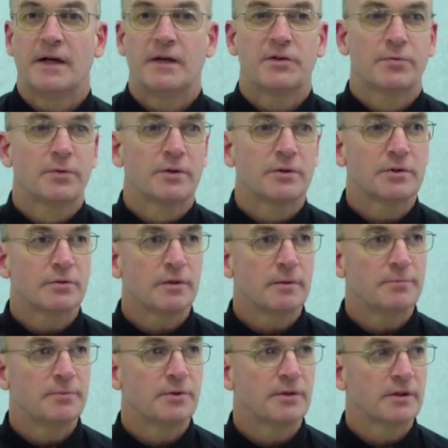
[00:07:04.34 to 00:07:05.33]
That's where
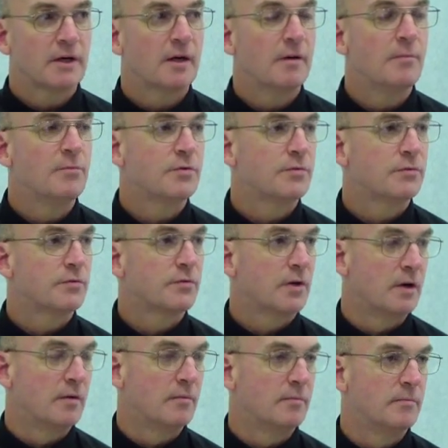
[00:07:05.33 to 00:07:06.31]
Scripture comes
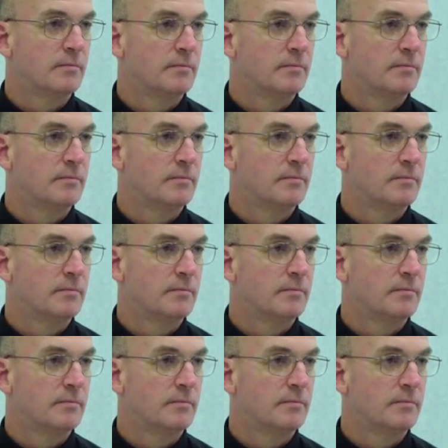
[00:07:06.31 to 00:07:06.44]
from.